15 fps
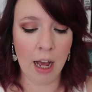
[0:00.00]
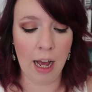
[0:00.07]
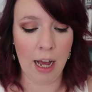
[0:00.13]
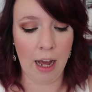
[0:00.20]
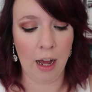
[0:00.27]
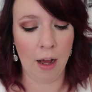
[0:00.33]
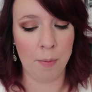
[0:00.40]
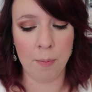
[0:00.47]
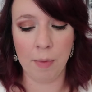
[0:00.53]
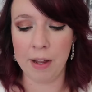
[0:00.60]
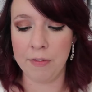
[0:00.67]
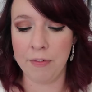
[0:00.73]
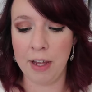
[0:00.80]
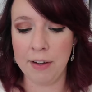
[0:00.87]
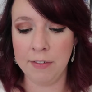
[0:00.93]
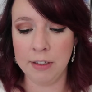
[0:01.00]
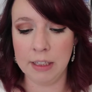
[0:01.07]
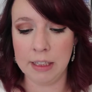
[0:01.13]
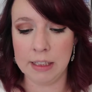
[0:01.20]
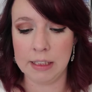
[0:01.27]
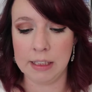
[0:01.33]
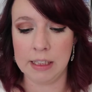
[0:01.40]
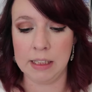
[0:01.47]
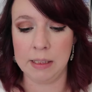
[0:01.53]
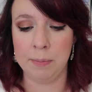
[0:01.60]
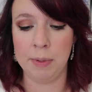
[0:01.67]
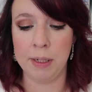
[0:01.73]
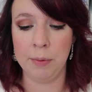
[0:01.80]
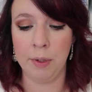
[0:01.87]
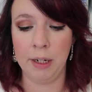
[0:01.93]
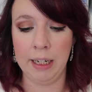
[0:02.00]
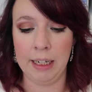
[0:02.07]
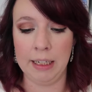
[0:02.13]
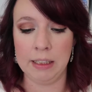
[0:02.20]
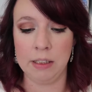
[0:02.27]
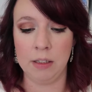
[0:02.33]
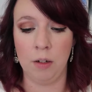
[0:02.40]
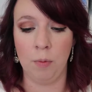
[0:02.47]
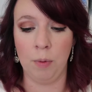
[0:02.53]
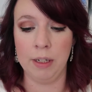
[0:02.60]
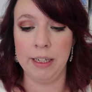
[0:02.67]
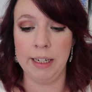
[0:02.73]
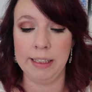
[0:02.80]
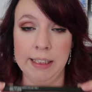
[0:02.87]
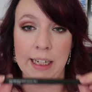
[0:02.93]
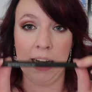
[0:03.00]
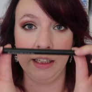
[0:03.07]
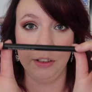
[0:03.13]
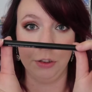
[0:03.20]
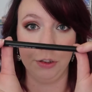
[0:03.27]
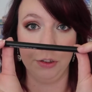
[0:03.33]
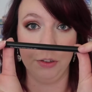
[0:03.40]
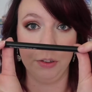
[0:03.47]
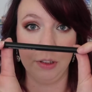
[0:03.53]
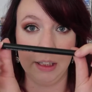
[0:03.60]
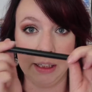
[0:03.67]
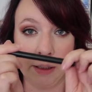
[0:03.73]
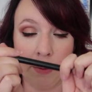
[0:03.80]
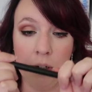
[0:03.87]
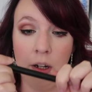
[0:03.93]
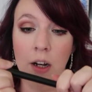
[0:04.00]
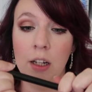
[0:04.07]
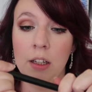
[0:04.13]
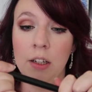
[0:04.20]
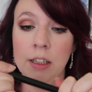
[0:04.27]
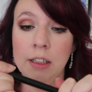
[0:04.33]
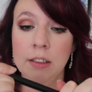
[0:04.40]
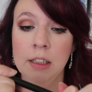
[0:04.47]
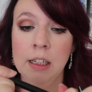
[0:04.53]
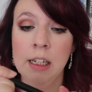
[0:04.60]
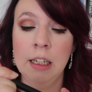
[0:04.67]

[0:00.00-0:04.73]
My favourite is this BYS One Day Tattoo liquid eyeliner.